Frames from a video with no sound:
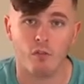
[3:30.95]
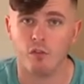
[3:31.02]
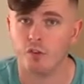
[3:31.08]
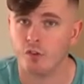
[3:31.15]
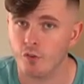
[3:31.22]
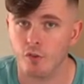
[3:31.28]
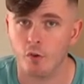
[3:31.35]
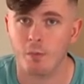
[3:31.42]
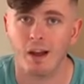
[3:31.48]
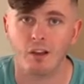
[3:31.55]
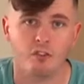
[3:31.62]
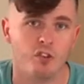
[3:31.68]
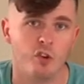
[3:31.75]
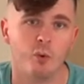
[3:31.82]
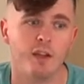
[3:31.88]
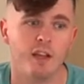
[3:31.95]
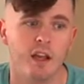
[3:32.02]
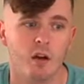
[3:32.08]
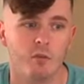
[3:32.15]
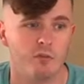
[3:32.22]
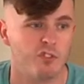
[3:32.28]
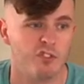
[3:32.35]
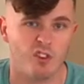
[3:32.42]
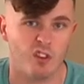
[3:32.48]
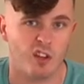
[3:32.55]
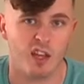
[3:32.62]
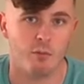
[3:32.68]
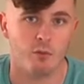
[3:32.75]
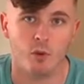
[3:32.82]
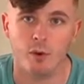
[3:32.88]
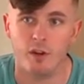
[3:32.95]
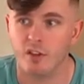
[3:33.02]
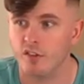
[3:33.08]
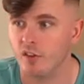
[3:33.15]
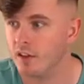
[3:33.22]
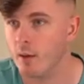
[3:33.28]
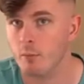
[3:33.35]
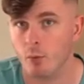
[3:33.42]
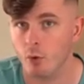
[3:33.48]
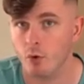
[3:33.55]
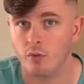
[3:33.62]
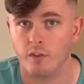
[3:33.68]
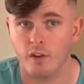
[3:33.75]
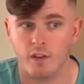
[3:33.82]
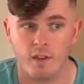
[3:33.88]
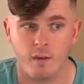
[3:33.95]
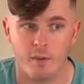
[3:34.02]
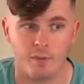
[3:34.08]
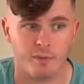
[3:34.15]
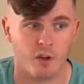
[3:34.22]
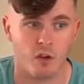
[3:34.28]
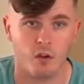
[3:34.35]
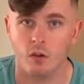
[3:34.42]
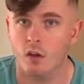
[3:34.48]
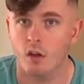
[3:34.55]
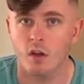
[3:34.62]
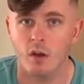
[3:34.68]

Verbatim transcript: I've lost a few pounds doing it. I'm just going to keep doing it until I get bored of it and then maybe go